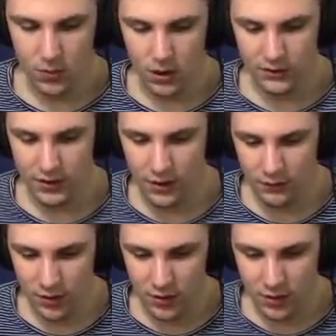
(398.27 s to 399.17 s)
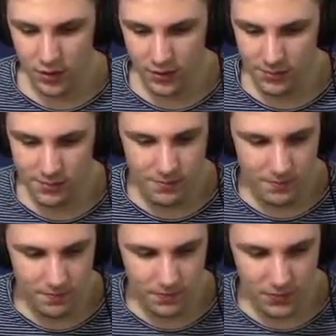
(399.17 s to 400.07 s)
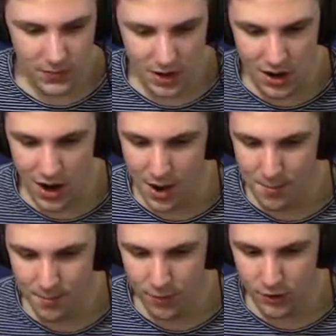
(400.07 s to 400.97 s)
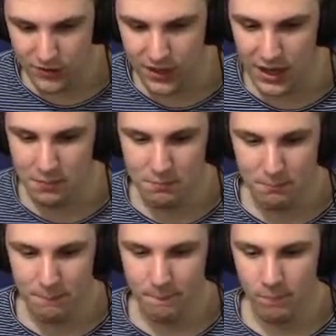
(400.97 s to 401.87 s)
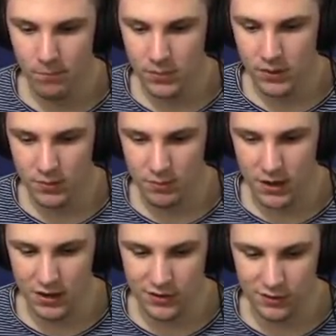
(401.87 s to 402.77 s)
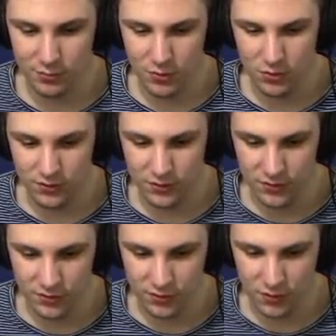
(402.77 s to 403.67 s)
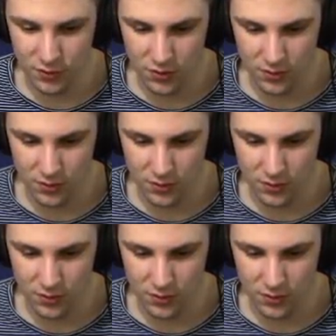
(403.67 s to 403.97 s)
Whatever. Alright, what's in here? Marcus Music Store.